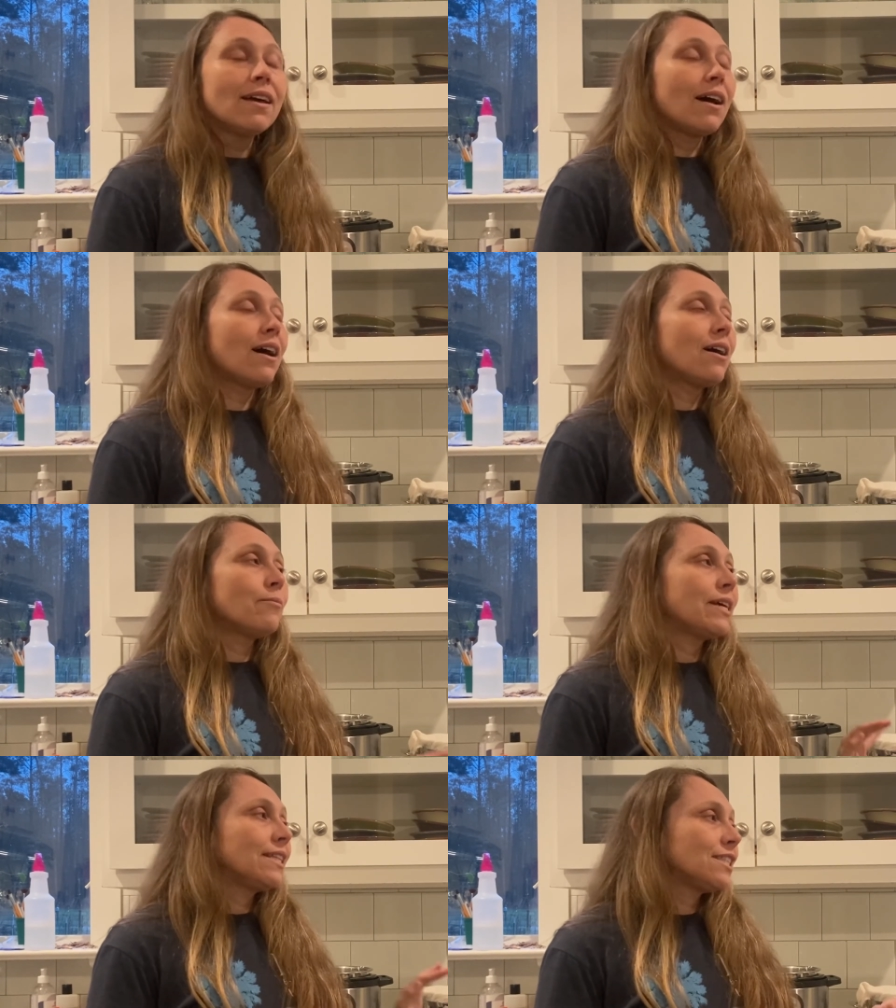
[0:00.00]

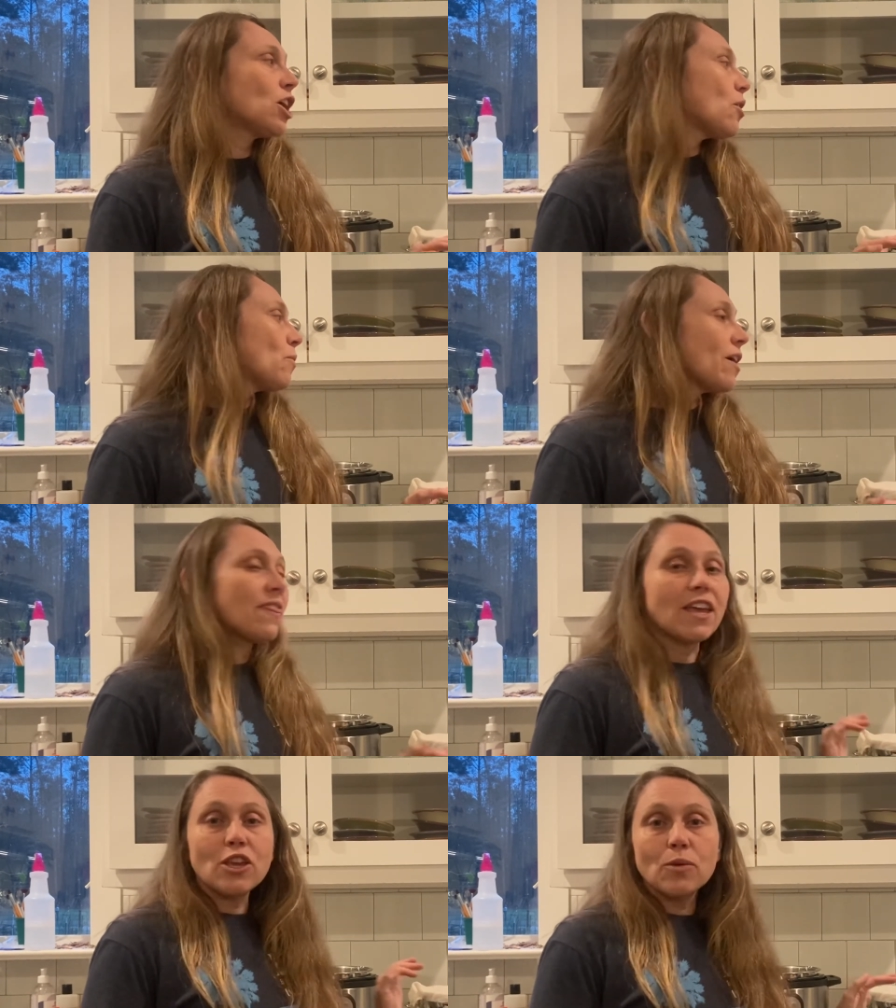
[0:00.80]
um, it's not one
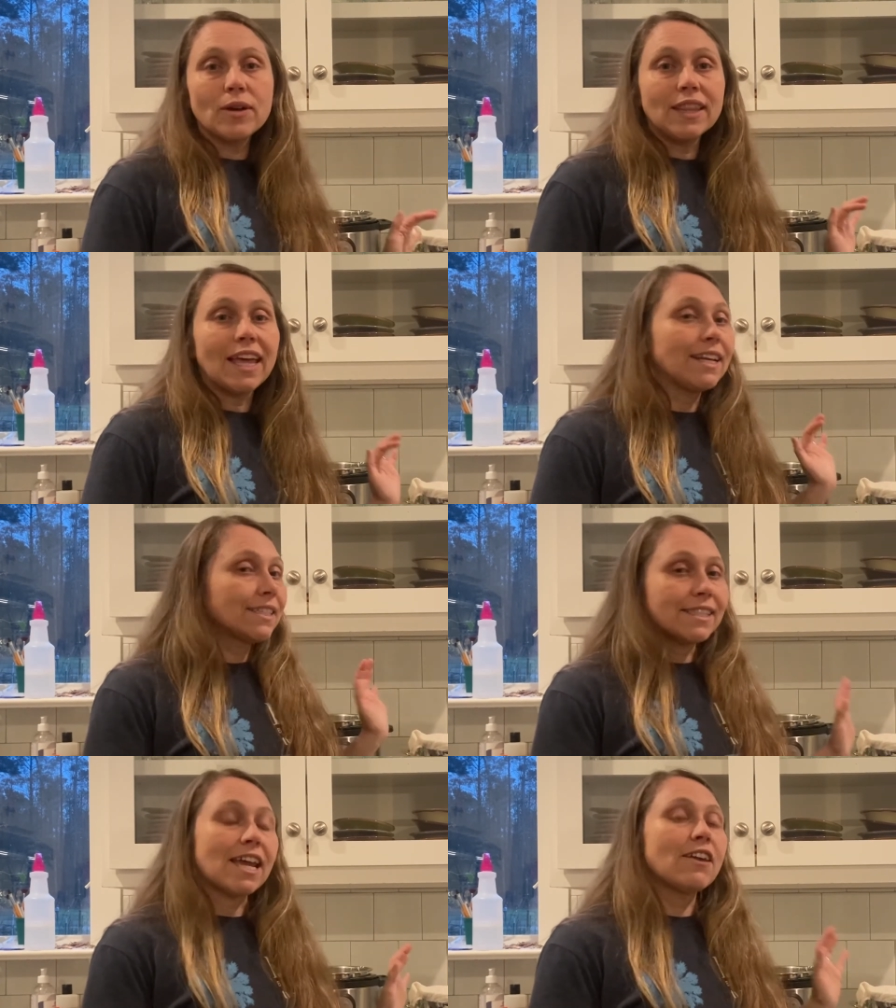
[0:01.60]
that you would like
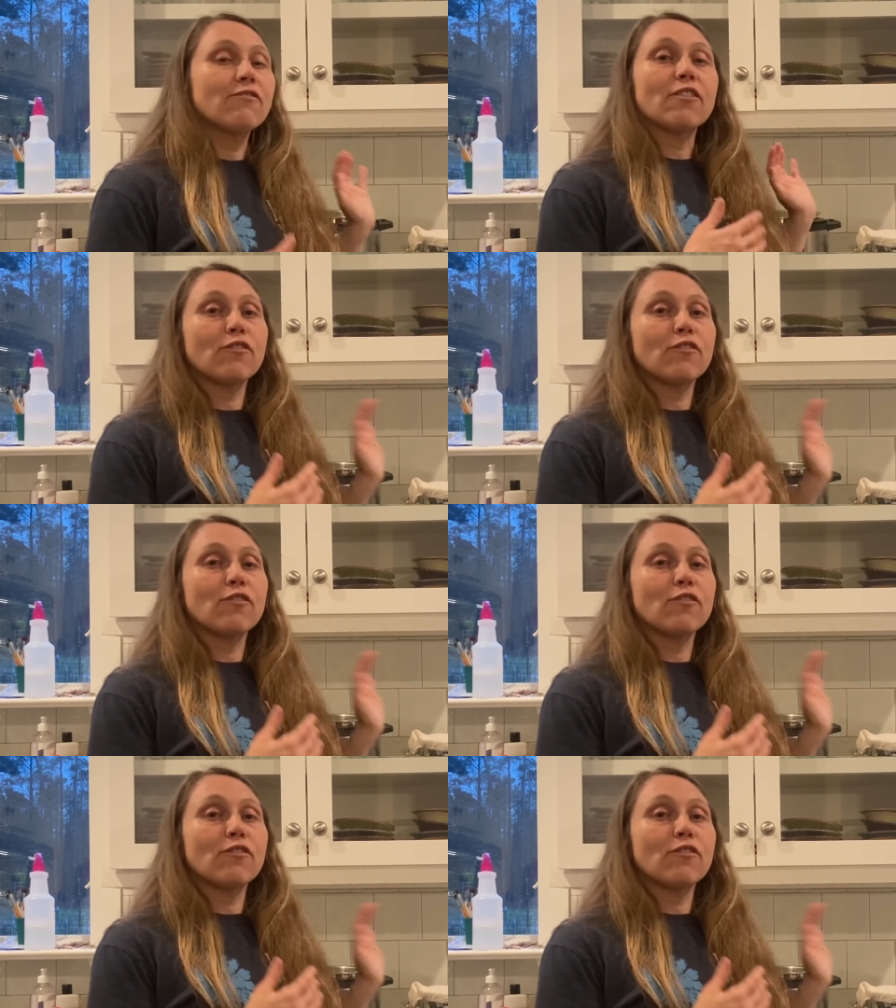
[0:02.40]
save